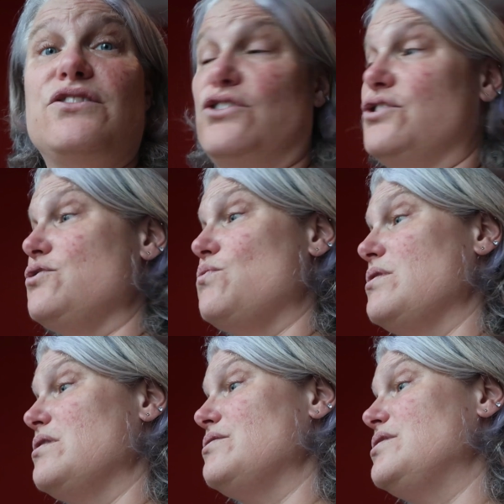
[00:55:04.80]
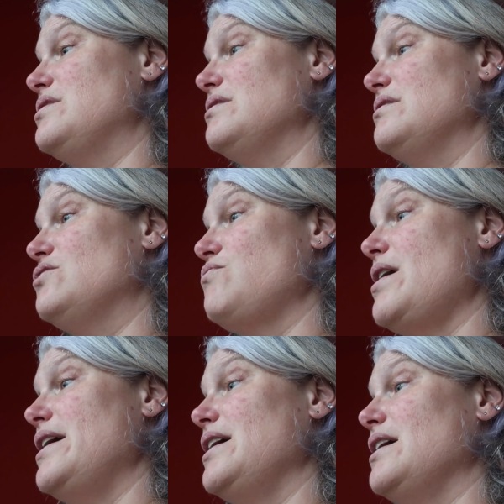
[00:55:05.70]
the stores
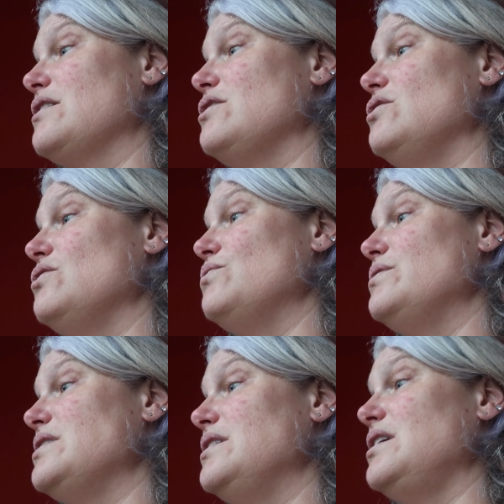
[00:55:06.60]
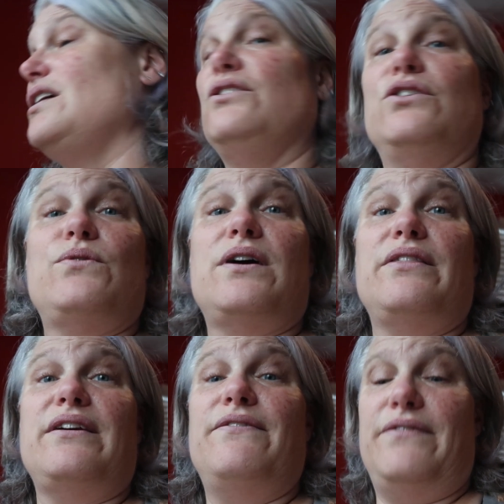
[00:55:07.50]
trying on clothes and telling you how
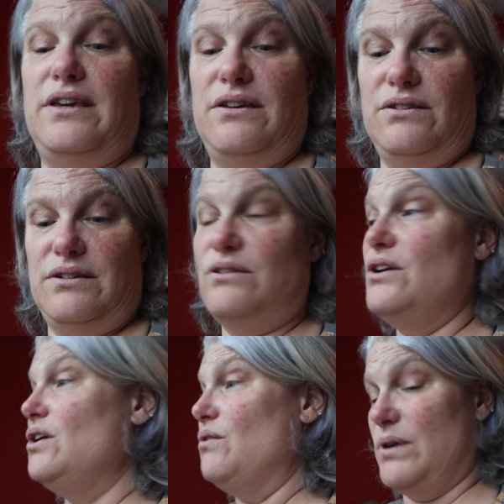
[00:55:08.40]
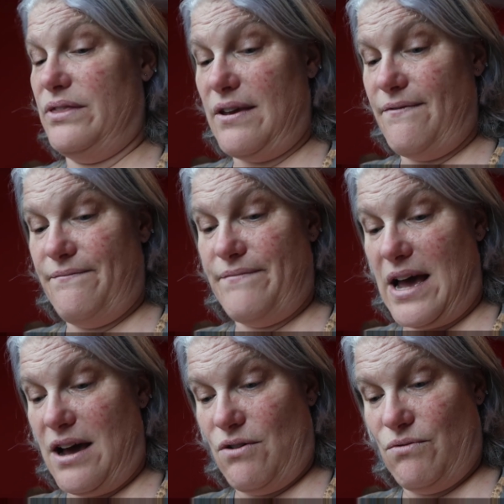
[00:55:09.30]
they feel and what they
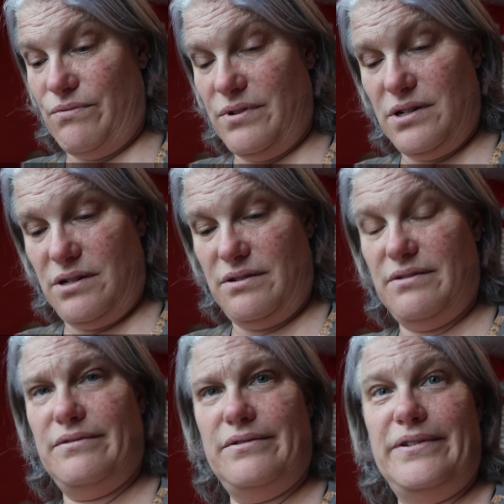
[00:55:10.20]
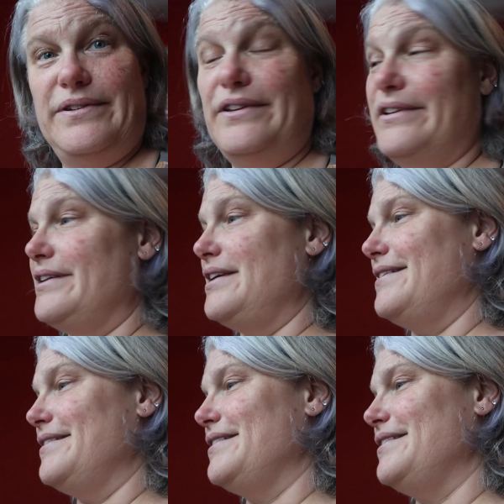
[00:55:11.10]
found.
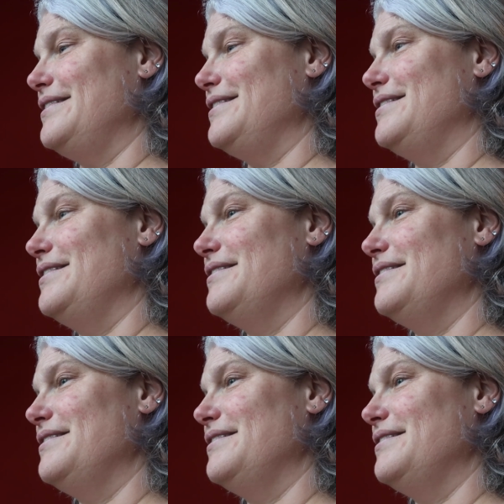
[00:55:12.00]
And